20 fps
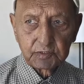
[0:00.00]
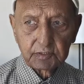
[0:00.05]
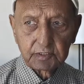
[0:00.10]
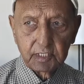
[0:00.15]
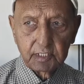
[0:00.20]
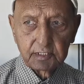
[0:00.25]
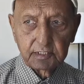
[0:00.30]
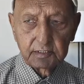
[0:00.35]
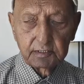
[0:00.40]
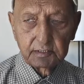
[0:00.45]

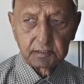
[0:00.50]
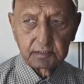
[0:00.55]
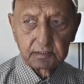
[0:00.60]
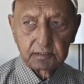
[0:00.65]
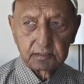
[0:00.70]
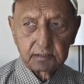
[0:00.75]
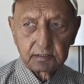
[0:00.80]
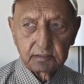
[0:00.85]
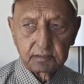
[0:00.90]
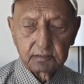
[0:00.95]
And
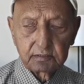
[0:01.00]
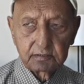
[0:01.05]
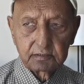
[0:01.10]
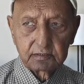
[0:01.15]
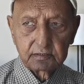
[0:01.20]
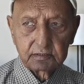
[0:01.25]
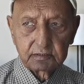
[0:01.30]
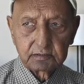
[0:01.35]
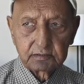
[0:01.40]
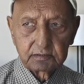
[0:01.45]

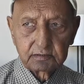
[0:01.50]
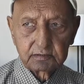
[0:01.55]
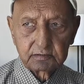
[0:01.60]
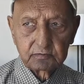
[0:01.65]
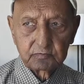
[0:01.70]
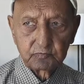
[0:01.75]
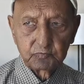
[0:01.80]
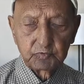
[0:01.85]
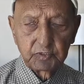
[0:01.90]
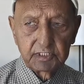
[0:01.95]

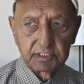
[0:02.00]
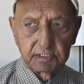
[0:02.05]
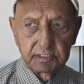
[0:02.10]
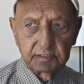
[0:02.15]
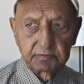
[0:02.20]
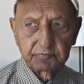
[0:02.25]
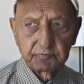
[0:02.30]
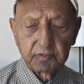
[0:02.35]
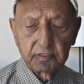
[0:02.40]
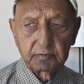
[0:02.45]

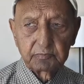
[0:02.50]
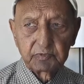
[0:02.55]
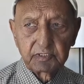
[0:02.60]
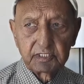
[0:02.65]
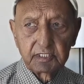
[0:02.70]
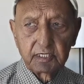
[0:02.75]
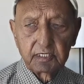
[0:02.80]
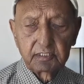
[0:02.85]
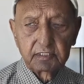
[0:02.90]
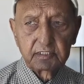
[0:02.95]
we from
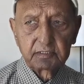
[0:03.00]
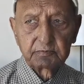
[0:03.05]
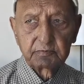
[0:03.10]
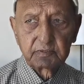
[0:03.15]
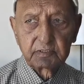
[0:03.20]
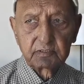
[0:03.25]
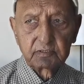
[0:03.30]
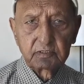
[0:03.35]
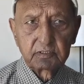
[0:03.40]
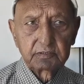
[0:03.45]
the
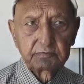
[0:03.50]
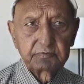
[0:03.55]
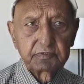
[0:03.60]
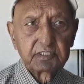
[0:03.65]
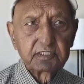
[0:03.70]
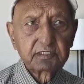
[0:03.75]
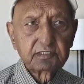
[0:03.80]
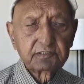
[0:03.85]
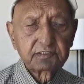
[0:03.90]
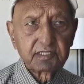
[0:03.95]
IWA,
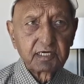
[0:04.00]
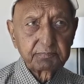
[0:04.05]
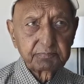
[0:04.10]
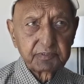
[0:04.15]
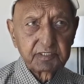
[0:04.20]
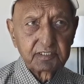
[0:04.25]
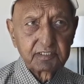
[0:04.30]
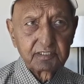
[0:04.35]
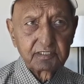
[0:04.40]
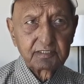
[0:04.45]
we
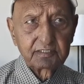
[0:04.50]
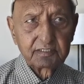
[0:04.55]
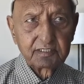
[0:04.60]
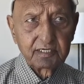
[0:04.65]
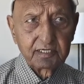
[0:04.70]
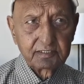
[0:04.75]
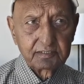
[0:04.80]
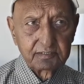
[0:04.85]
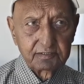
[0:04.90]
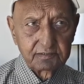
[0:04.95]
accepted
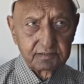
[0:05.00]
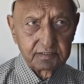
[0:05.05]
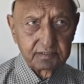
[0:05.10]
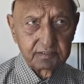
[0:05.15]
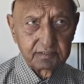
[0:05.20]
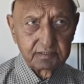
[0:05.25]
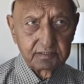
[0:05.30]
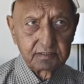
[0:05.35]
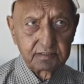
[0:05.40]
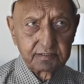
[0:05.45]
that
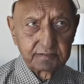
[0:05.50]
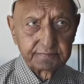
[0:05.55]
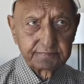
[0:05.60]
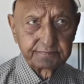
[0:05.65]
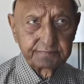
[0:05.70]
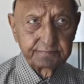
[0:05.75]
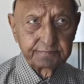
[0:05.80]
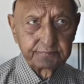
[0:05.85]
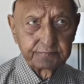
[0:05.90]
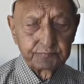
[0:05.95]
decision.
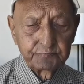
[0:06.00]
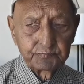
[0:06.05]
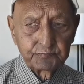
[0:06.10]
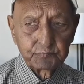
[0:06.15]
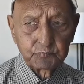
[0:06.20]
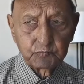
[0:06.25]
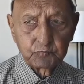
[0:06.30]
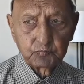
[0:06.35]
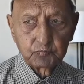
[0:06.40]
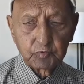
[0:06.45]

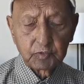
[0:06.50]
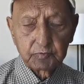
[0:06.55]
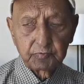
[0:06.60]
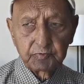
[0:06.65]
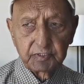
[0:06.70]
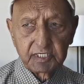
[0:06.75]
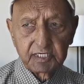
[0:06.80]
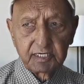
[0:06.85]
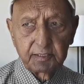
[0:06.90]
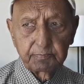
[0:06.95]
But
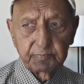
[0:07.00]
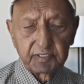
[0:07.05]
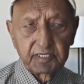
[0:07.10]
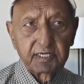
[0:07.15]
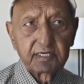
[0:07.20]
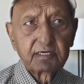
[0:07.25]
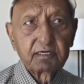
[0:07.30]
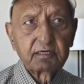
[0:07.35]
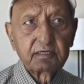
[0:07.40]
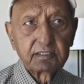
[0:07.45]
we kept
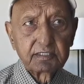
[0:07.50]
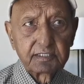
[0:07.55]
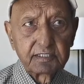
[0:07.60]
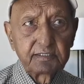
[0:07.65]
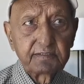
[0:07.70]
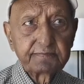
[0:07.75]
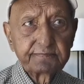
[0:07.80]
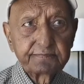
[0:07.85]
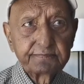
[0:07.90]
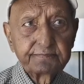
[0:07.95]
an eye
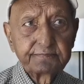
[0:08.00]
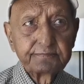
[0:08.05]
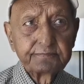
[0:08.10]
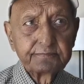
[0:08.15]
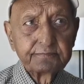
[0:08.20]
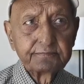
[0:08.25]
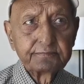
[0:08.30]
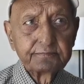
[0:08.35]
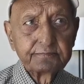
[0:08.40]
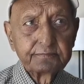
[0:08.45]

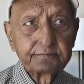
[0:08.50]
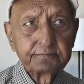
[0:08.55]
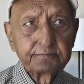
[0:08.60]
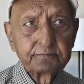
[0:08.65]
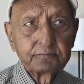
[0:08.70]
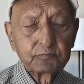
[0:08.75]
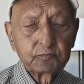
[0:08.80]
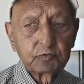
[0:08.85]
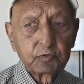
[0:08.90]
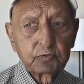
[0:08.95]

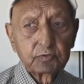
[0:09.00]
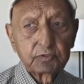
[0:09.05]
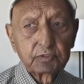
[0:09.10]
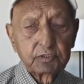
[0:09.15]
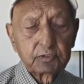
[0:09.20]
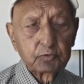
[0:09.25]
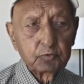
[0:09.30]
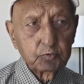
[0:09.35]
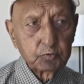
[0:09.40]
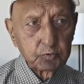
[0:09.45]
on the
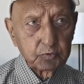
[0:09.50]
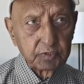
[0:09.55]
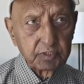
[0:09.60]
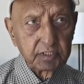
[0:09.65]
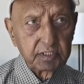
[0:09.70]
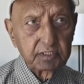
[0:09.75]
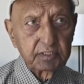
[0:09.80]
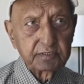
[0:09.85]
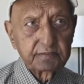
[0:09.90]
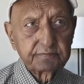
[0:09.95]

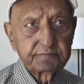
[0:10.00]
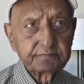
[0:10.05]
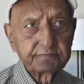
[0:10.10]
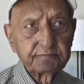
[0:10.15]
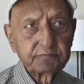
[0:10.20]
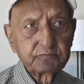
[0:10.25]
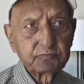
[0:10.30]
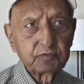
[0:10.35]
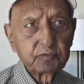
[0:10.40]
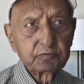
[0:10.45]
corner
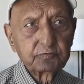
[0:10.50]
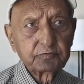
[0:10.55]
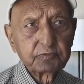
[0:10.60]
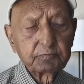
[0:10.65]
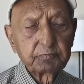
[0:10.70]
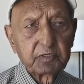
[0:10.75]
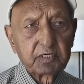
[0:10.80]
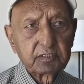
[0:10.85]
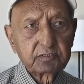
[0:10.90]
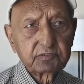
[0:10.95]
of the
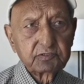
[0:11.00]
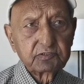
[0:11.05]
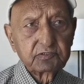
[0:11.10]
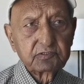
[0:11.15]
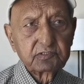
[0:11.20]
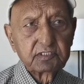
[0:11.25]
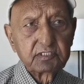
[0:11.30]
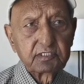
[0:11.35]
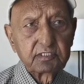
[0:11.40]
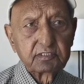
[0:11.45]
Marsh
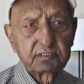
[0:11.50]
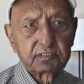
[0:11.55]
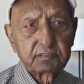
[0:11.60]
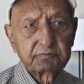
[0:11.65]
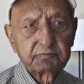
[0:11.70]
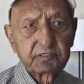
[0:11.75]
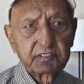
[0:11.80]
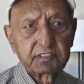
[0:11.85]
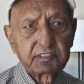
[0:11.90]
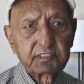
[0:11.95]
Street
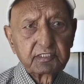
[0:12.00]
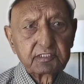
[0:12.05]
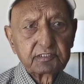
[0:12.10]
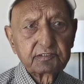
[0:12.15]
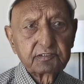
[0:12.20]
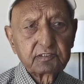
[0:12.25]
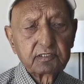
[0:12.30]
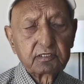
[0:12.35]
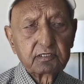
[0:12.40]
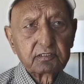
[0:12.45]
when he
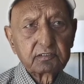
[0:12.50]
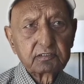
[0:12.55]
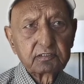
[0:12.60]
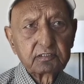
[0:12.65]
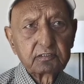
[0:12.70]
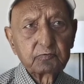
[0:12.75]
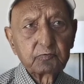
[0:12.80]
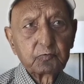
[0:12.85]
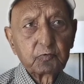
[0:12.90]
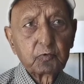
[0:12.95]

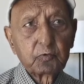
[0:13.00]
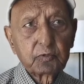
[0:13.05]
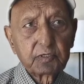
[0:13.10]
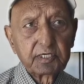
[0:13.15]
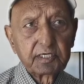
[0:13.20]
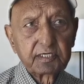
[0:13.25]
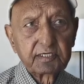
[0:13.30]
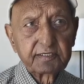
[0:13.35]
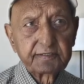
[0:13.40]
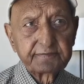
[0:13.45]
started
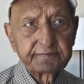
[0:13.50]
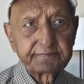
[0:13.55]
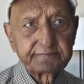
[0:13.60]
walking.